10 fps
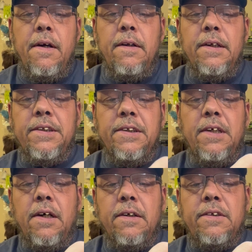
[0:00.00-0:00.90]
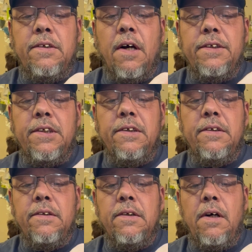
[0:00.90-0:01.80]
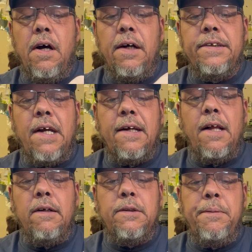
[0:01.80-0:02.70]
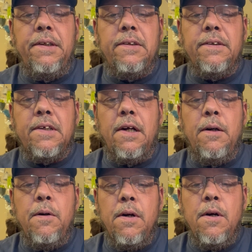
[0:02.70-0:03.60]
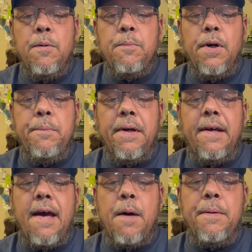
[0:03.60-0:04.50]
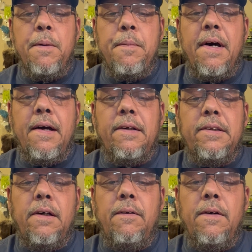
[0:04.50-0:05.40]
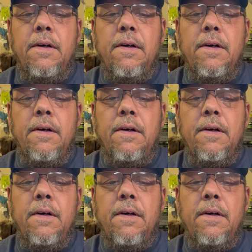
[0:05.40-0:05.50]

this is a tungsten Cyclops bead. So it's got a pretty big gap in the back. So